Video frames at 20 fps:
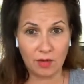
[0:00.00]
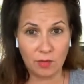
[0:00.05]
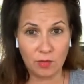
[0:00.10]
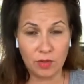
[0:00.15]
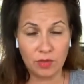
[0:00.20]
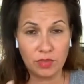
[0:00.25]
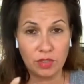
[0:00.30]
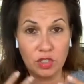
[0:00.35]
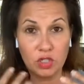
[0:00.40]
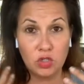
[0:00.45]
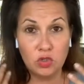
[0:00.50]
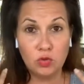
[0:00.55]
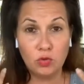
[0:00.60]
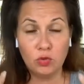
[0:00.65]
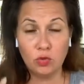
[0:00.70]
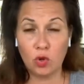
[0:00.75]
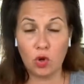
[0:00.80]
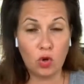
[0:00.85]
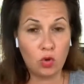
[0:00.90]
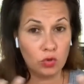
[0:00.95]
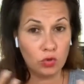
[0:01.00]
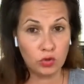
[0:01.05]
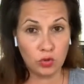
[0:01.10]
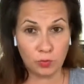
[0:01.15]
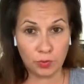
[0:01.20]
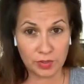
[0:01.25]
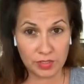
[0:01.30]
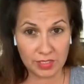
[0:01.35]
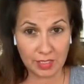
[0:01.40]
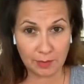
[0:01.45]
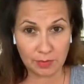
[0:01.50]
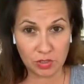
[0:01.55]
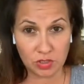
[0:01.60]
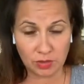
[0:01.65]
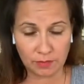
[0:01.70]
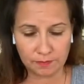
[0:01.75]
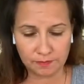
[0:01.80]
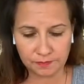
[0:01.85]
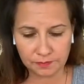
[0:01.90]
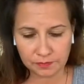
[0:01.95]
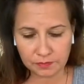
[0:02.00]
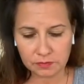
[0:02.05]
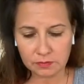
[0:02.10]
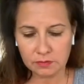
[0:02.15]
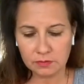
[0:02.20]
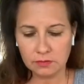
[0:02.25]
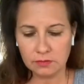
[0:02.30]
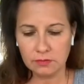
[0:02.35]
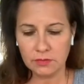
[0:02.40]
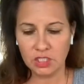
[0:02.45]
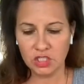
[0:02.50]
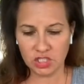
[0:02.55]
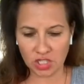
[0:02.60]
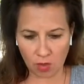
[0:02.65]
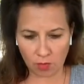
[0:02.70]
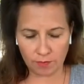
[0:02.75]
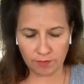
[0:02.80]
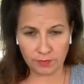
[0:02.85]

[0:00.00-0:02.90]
with a new whole new perception so